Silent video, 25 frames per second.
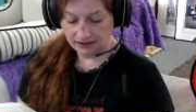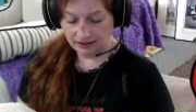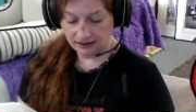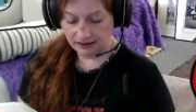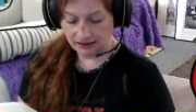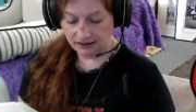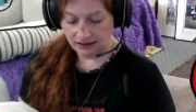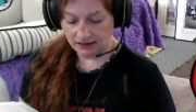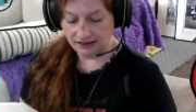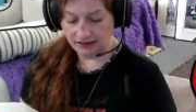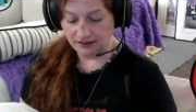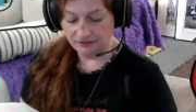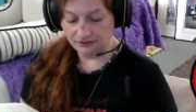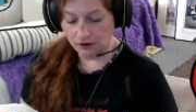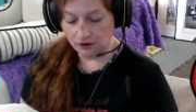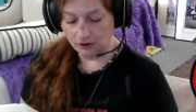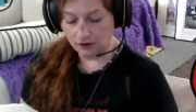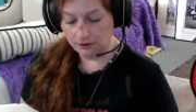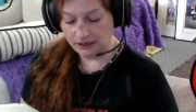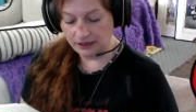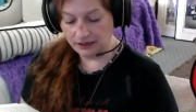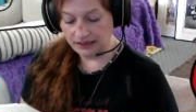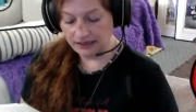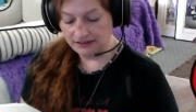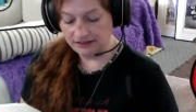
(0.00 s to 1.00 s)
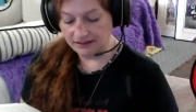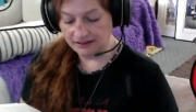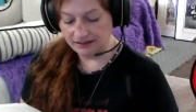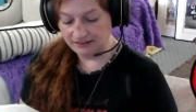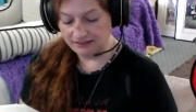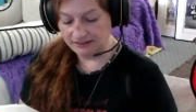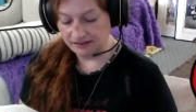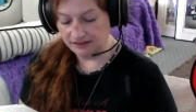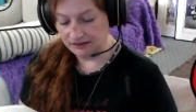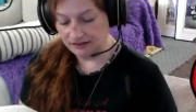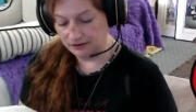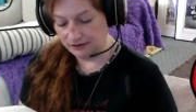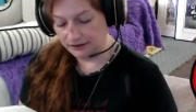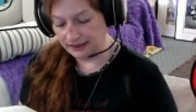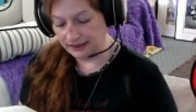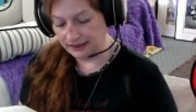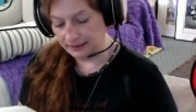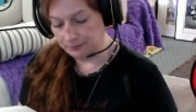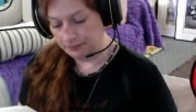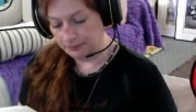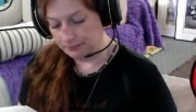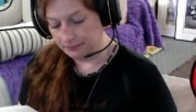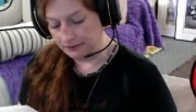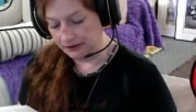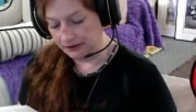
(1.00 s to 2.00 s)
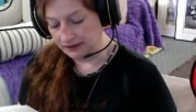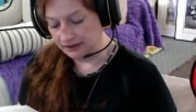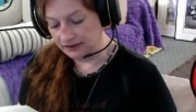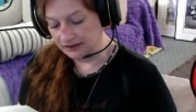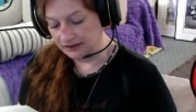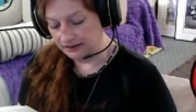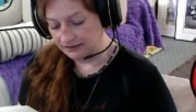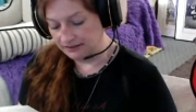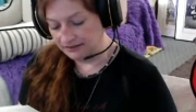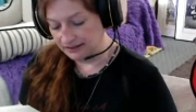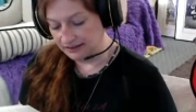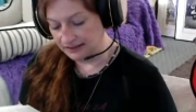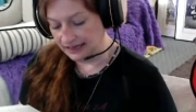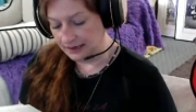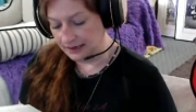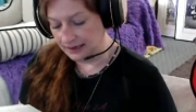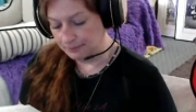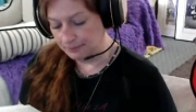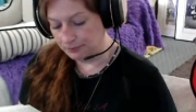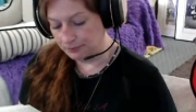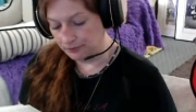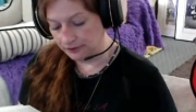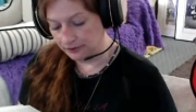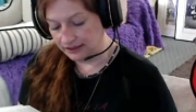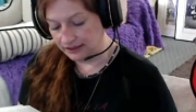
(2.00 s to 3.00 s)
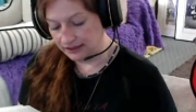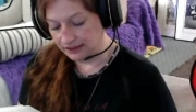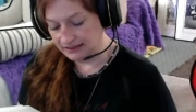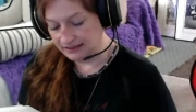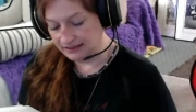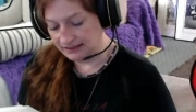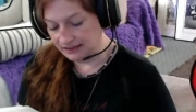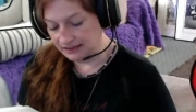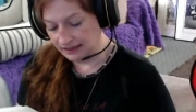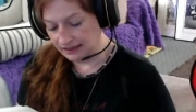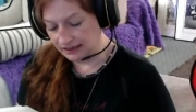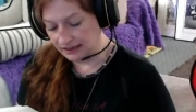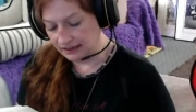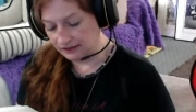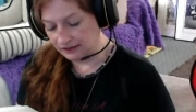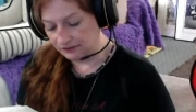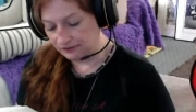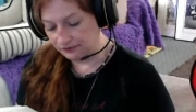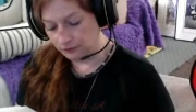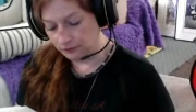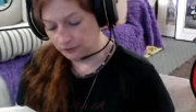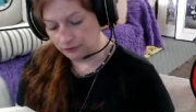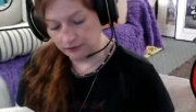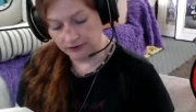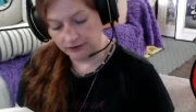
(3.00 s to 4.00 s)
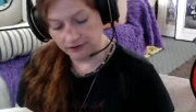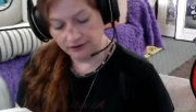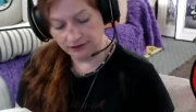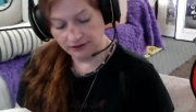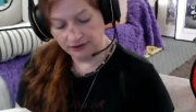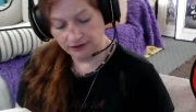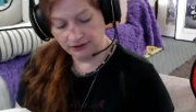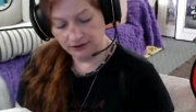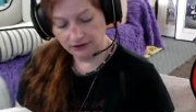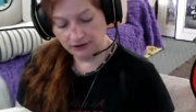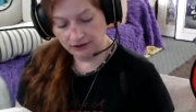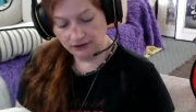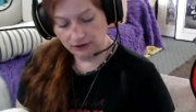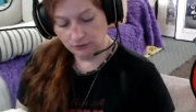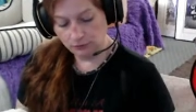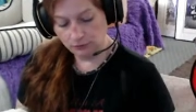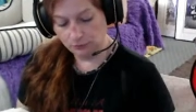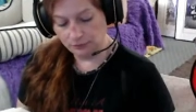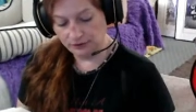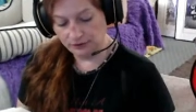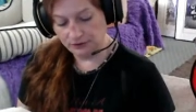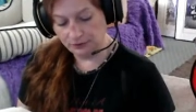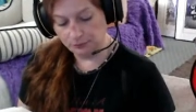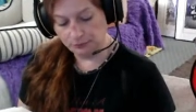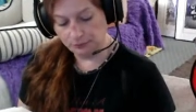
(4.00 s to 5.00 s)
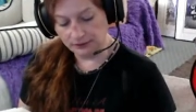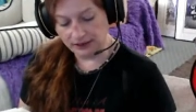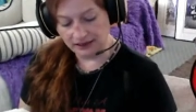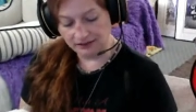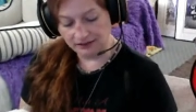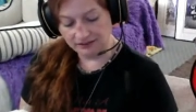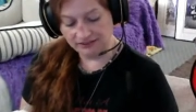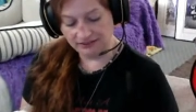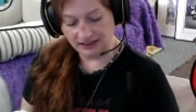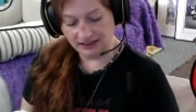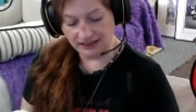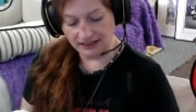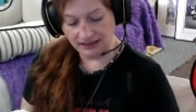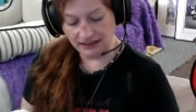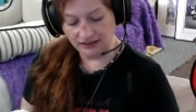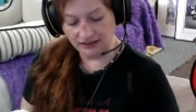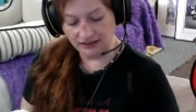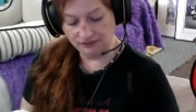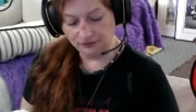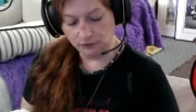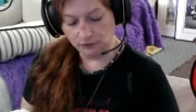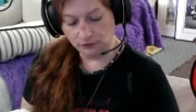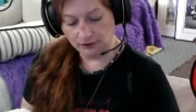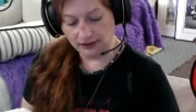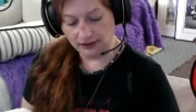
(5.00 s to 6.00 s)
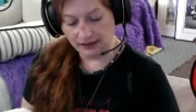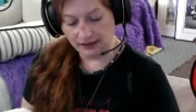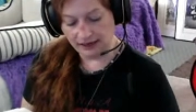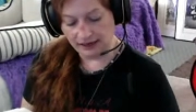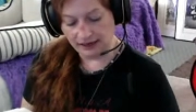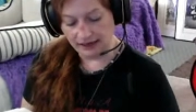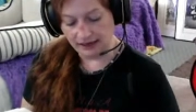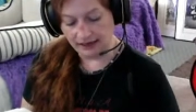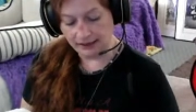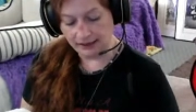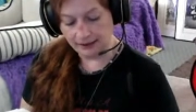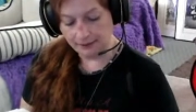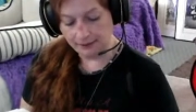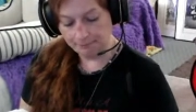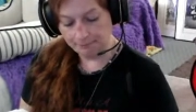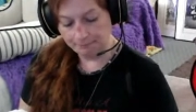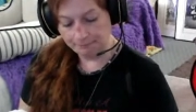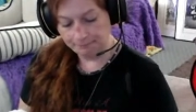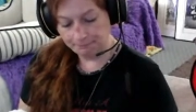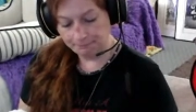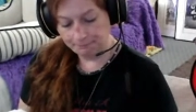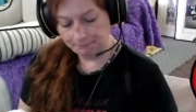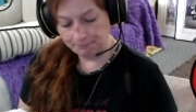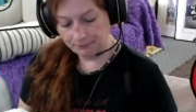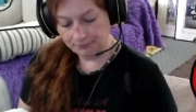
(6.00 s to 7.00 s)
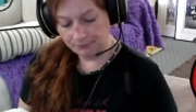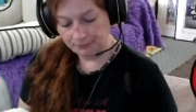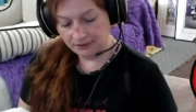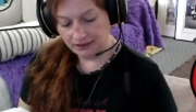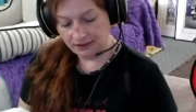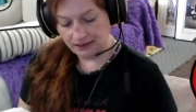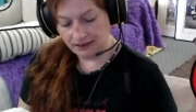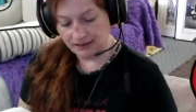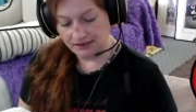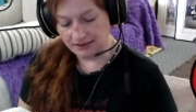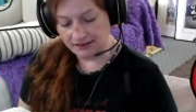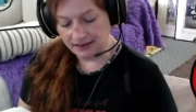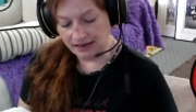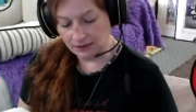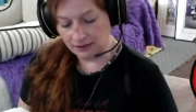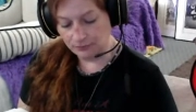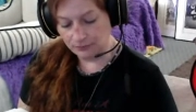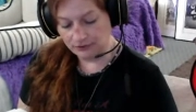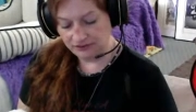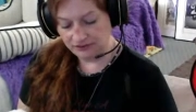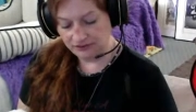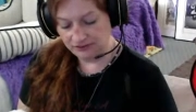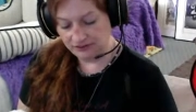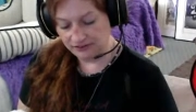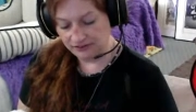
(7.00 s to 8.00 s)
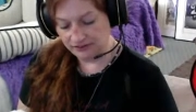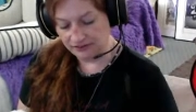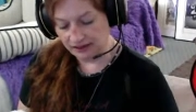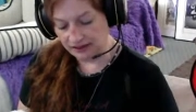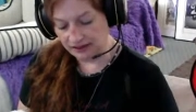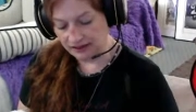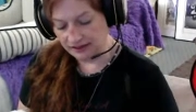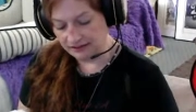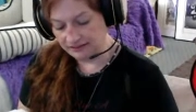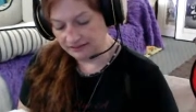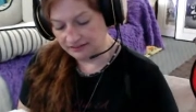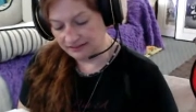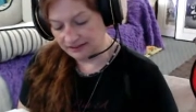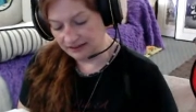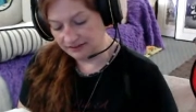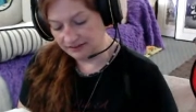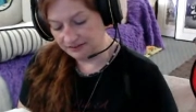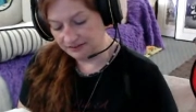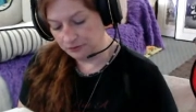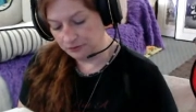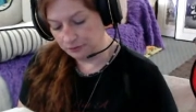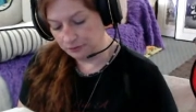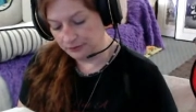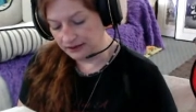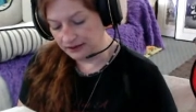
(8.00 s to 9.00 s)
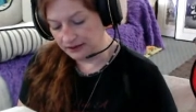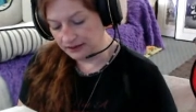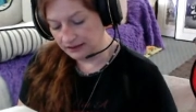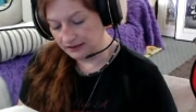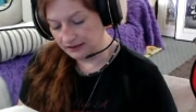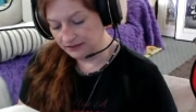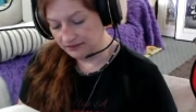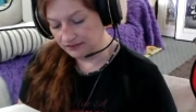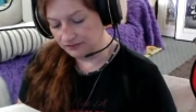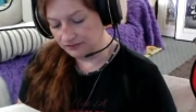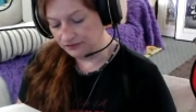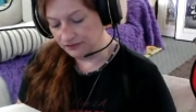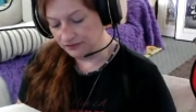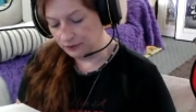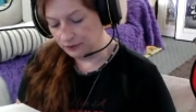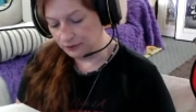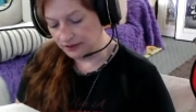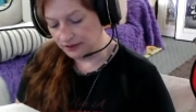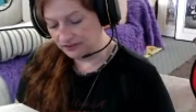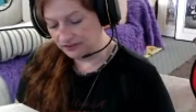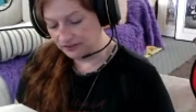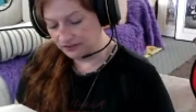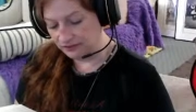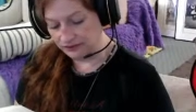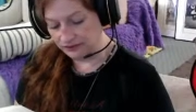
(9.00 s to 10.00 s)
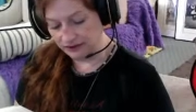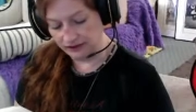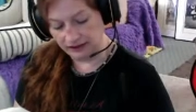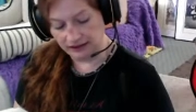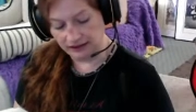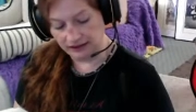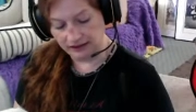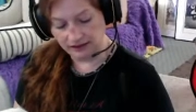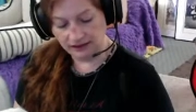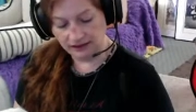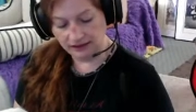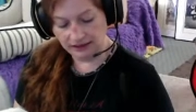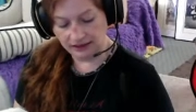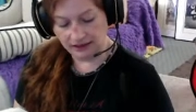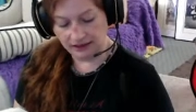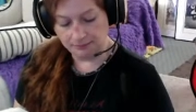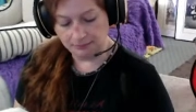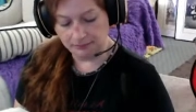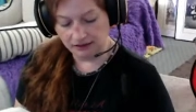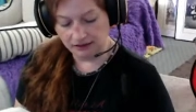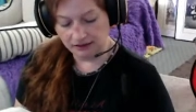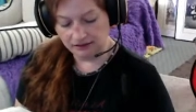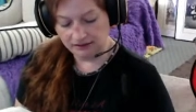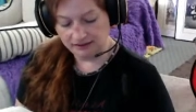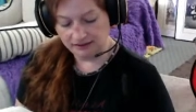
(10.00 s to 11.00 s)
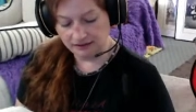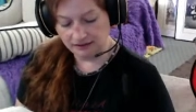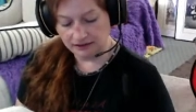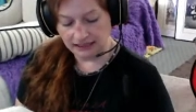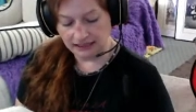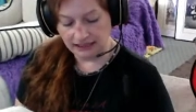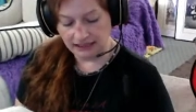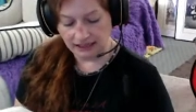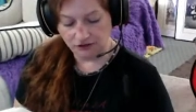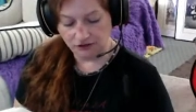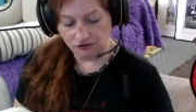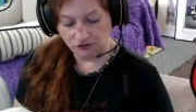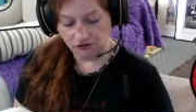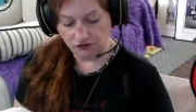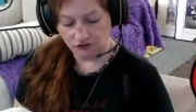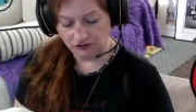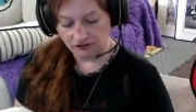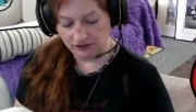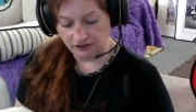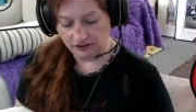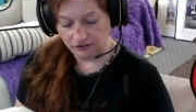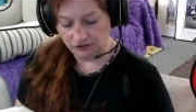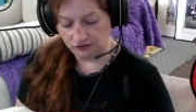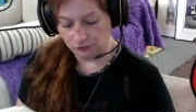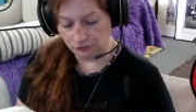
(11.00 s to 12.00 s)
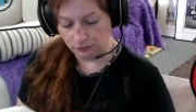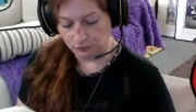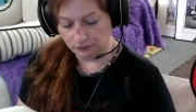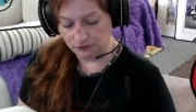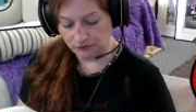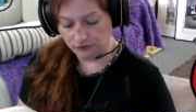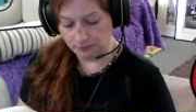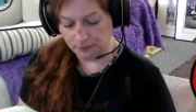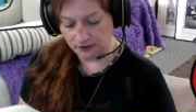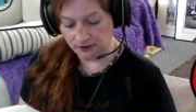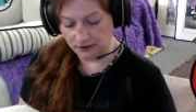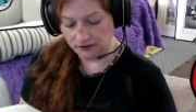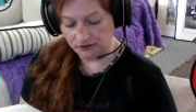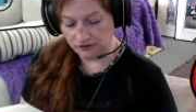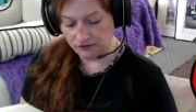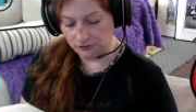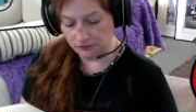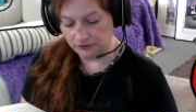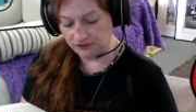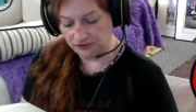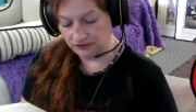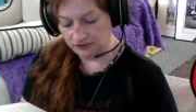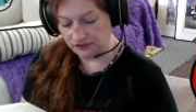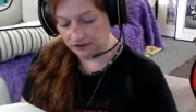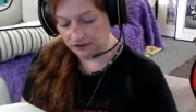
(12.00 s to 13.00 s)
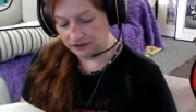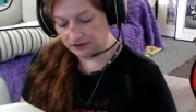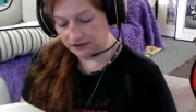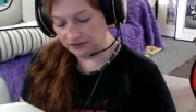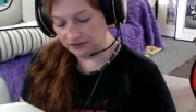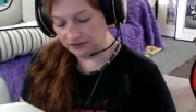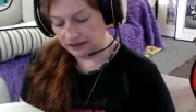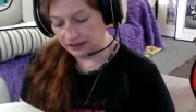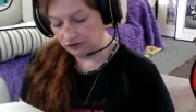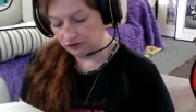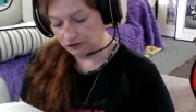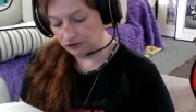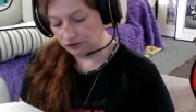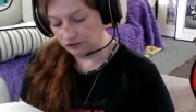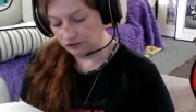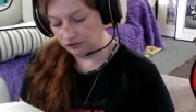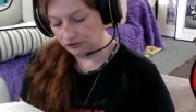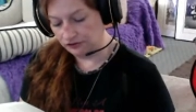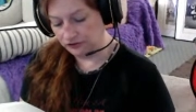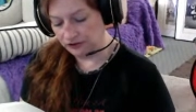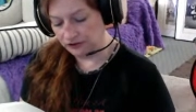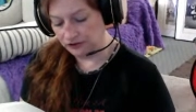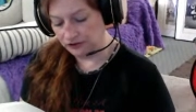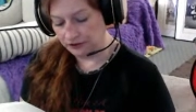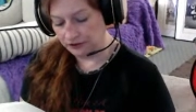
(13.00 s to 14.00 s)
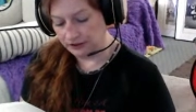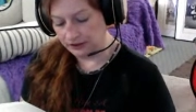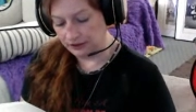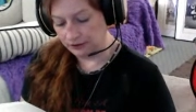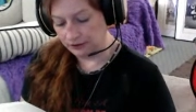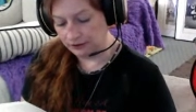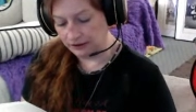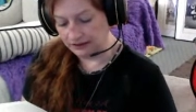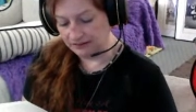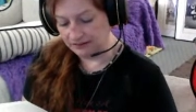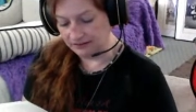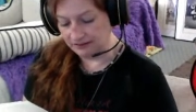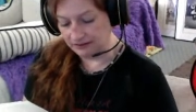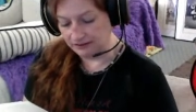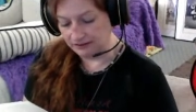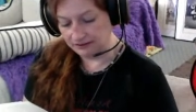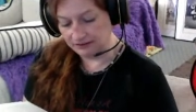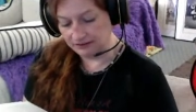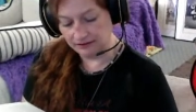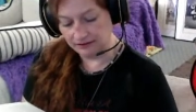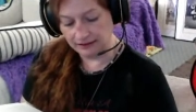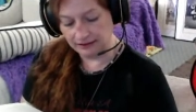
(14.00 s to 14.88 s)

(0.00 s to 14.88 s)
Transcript: and they've already tested their capabilities in April 1984 with Rex 84A. And that was designed to test the readiness of U.S. civilian and military agencies to respond to a serious national security crisis.